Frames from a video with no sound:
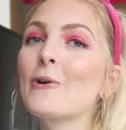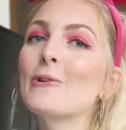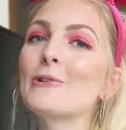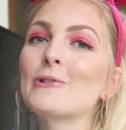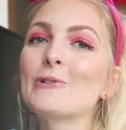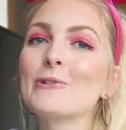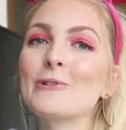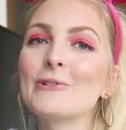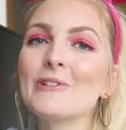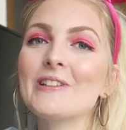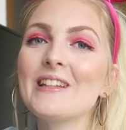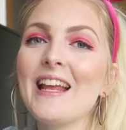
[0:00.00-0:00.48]
go
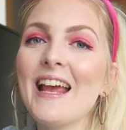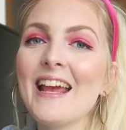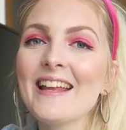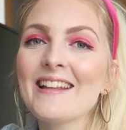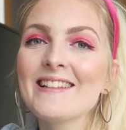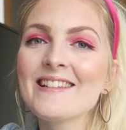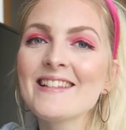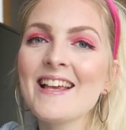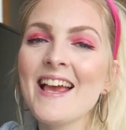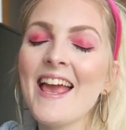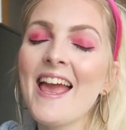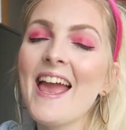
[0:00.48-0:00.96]
do
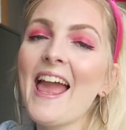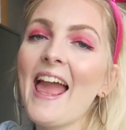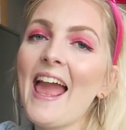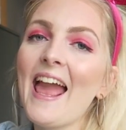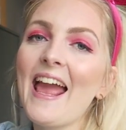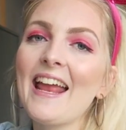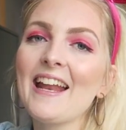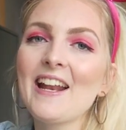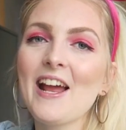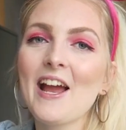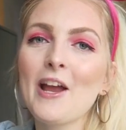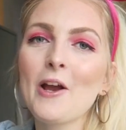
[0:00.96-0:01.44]
that.
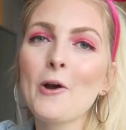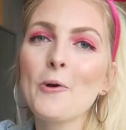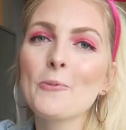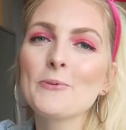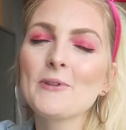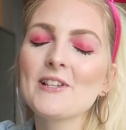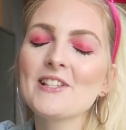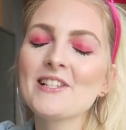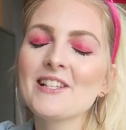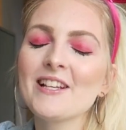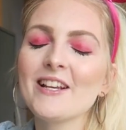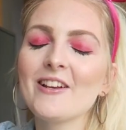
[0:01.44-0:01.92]
And I hope
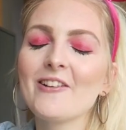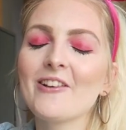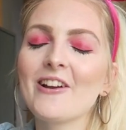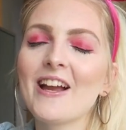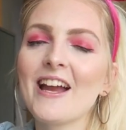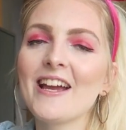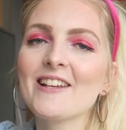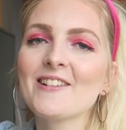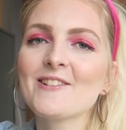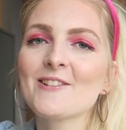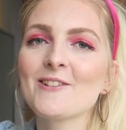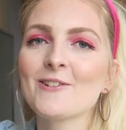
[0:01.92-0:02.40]
to see you
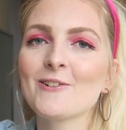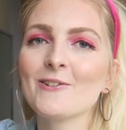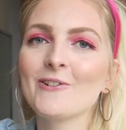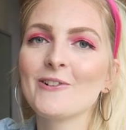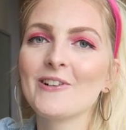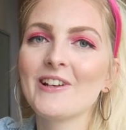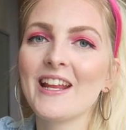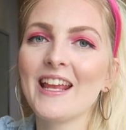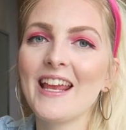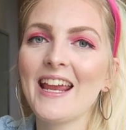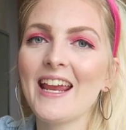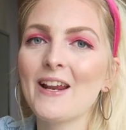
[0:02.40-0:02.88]
guys
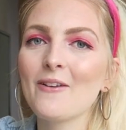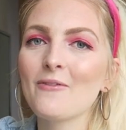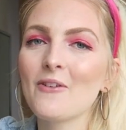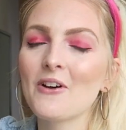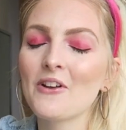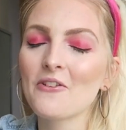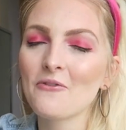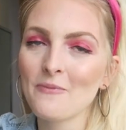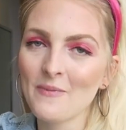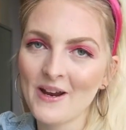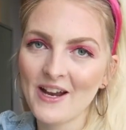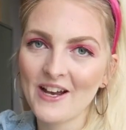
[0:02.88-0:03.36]
soon in
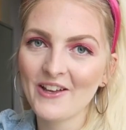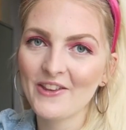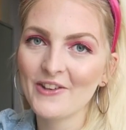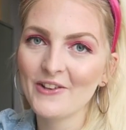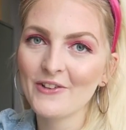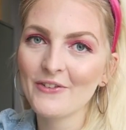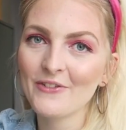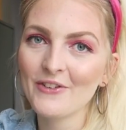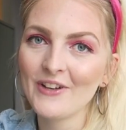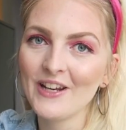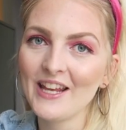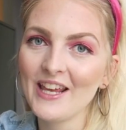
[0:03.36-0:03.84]
one of my
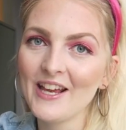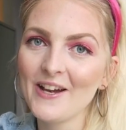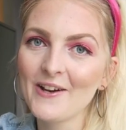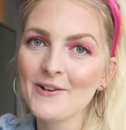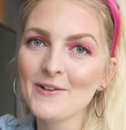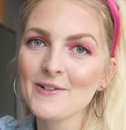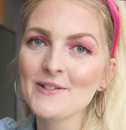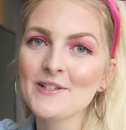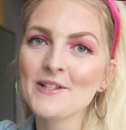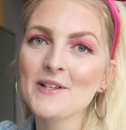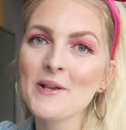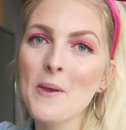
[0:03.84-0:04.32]
other
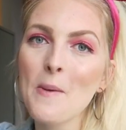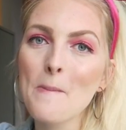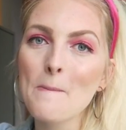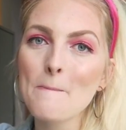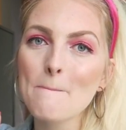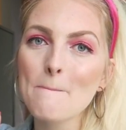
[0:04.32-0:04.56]
videos.